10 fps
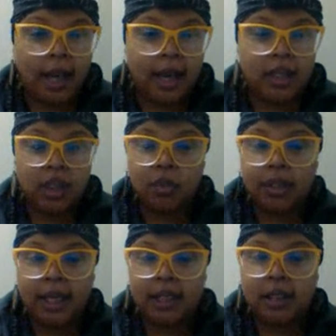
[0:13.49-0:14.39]
as you
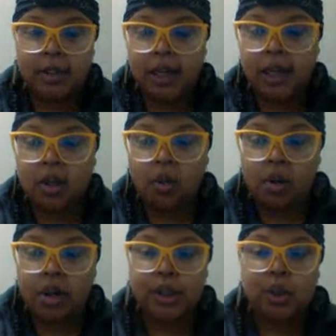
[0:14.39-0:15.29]
will need to be in
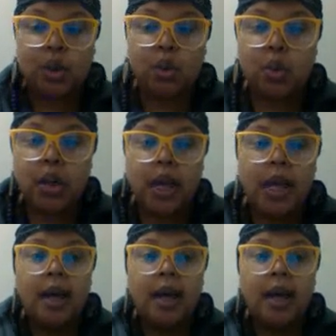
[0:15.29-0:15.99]
order to